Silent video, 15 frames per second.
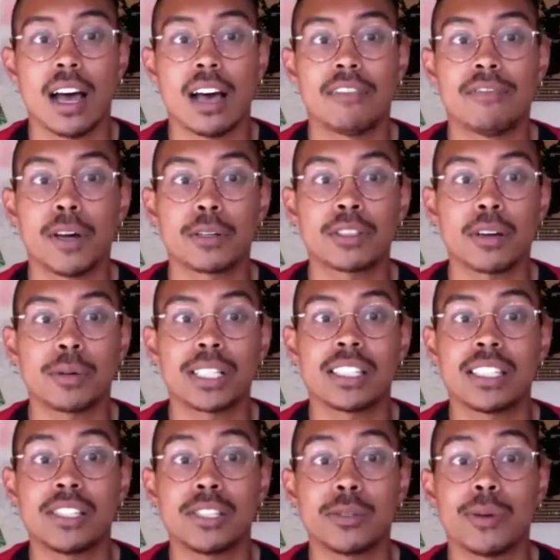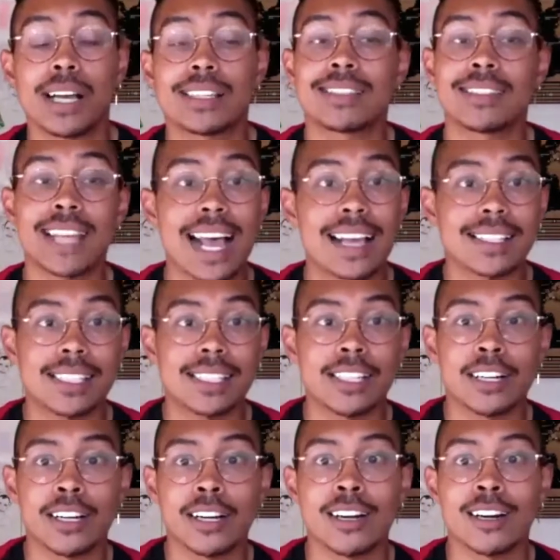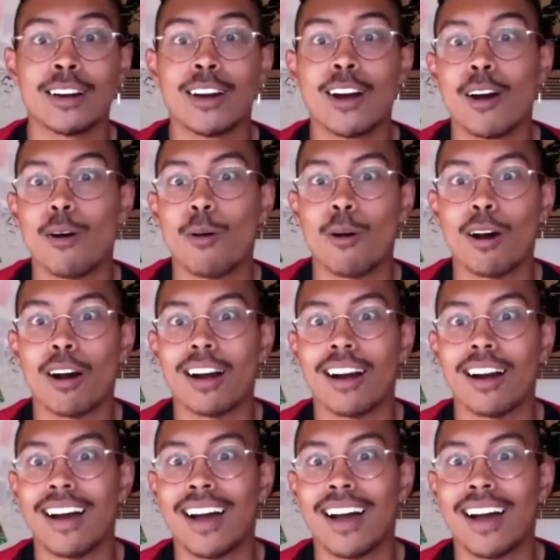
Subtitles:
folks always see you as sassier or